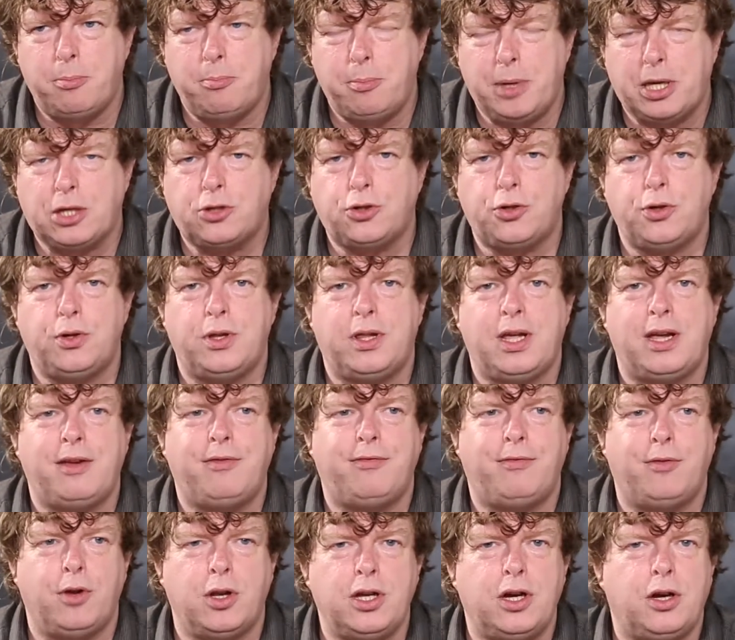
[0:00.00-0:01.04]
make sure they
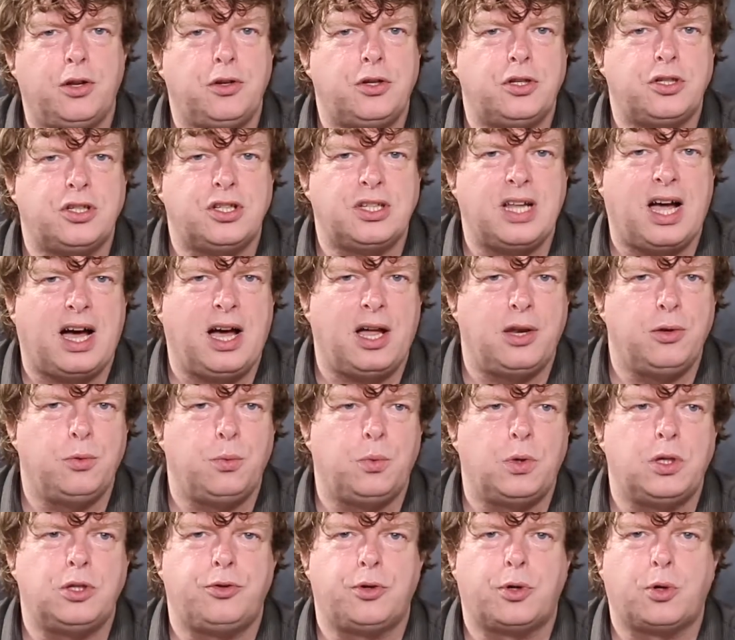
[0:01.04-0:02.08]
fully understand
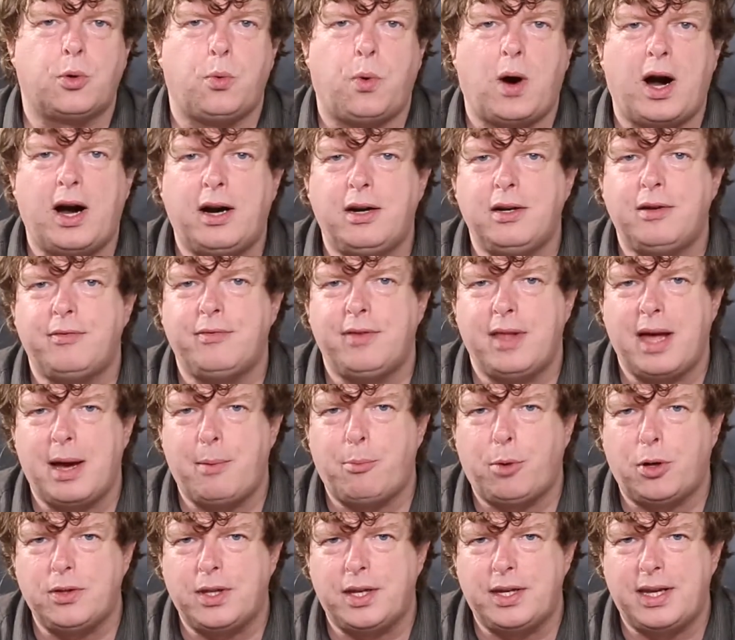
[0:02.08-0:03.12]
what is required of
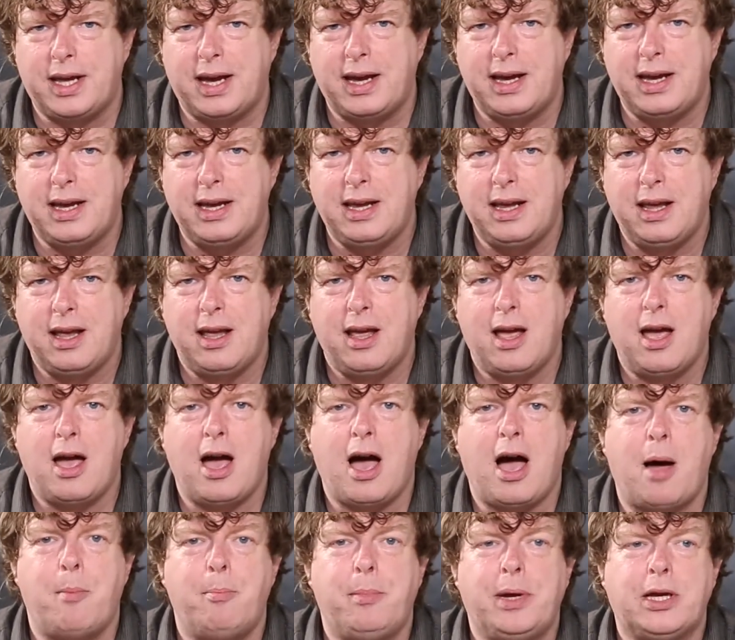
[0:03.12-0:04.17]
them on the day,
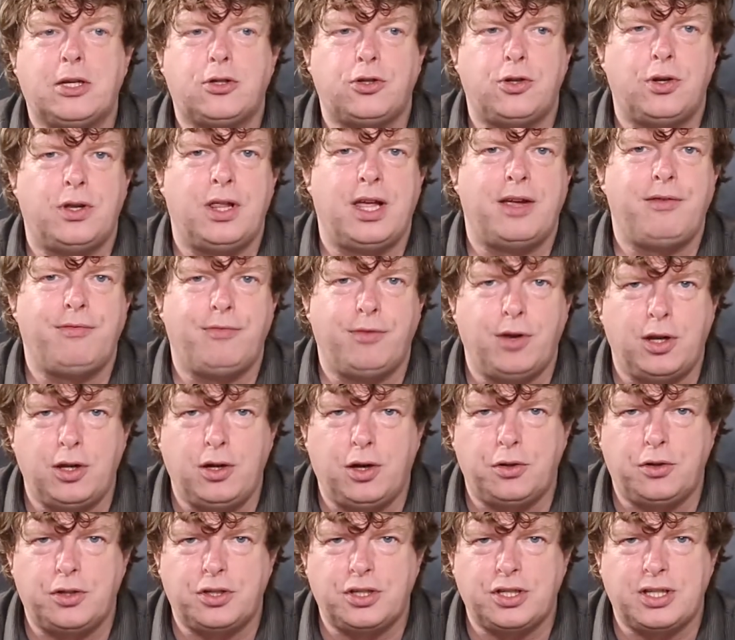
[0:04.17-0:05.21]
and make sure they fully
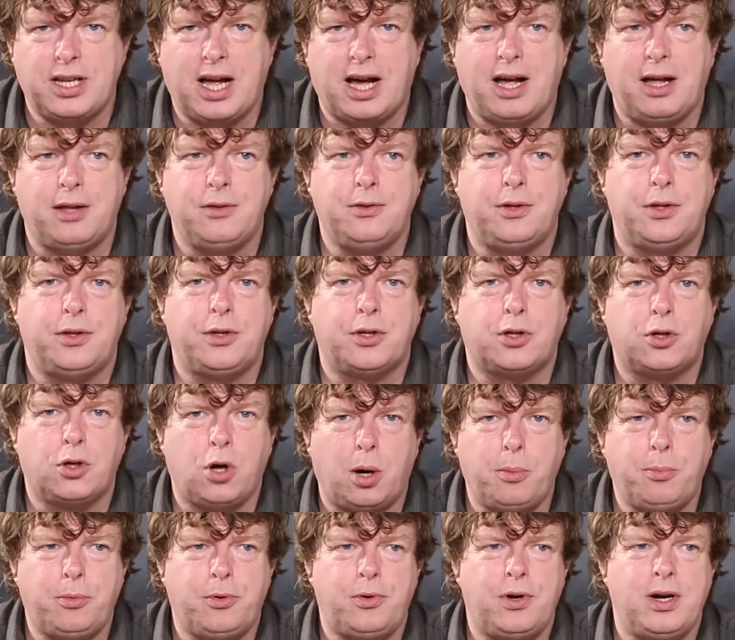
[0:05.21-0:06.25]
understand that the
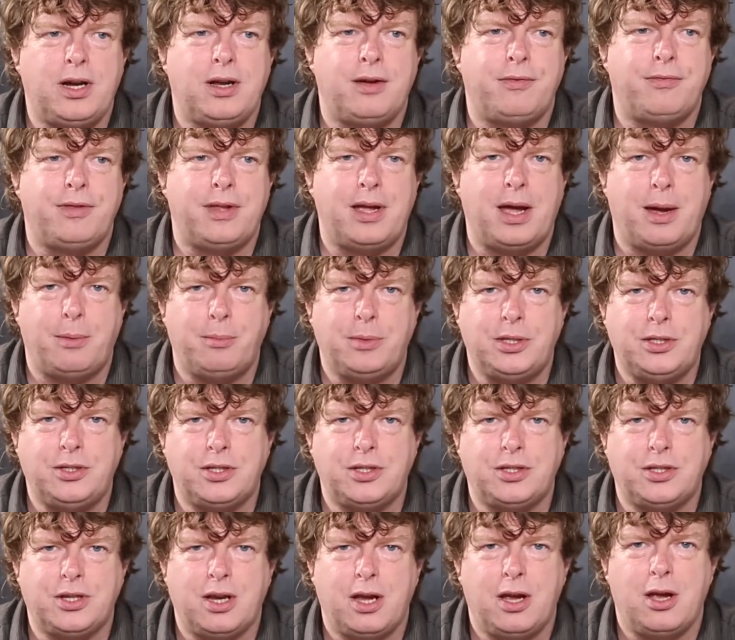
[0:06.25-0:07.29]
copyright of the
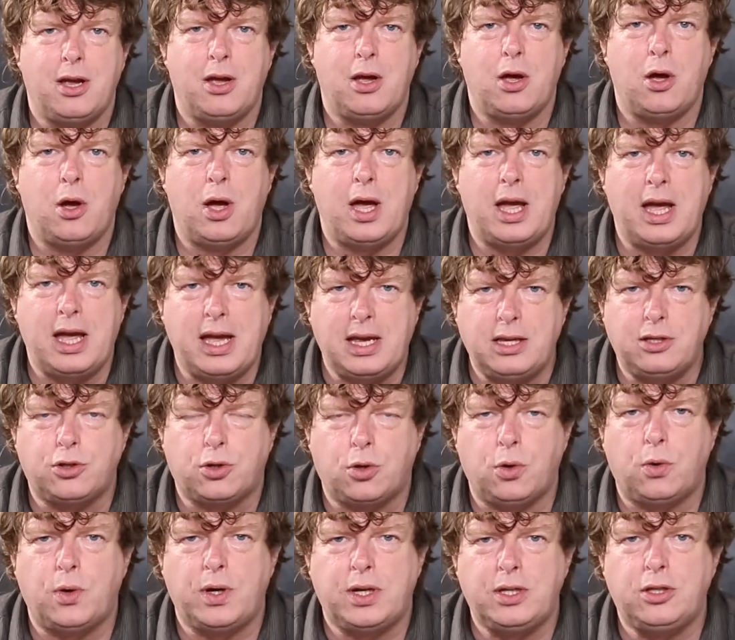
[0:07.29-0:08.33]
images is
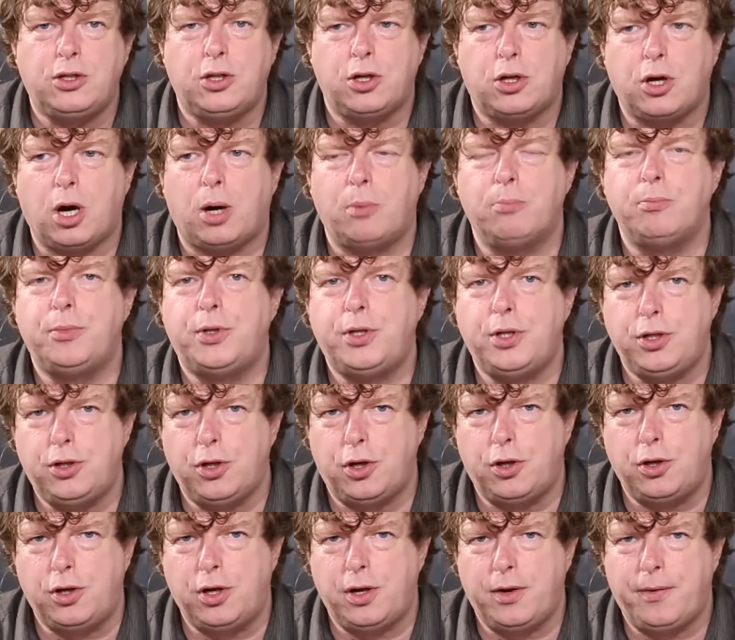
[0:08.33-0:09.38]
going to come to
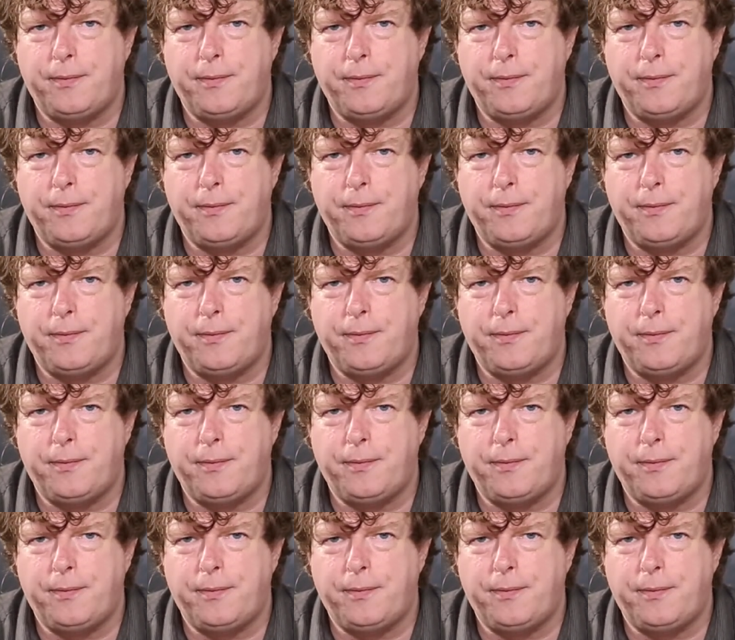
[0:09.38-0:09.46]
you.